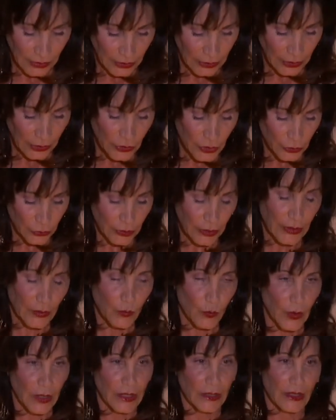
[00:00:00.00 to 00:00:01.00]
A journey
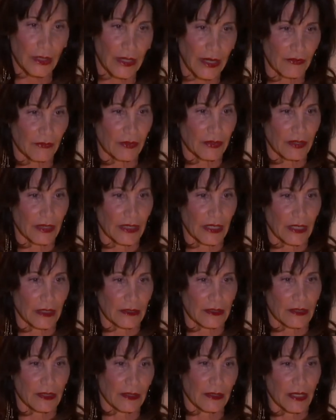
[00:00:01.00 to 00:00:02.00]
one never thinks
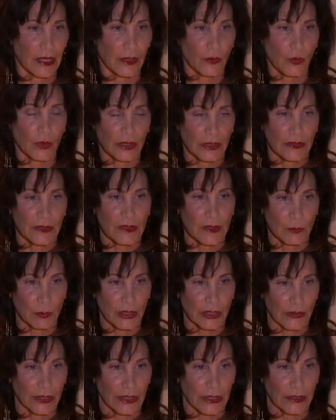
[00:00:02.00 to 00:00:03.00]
that they will
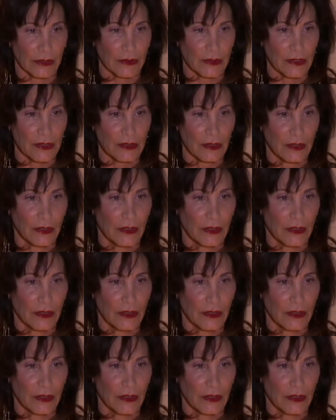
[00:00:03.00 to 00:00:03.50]
experience,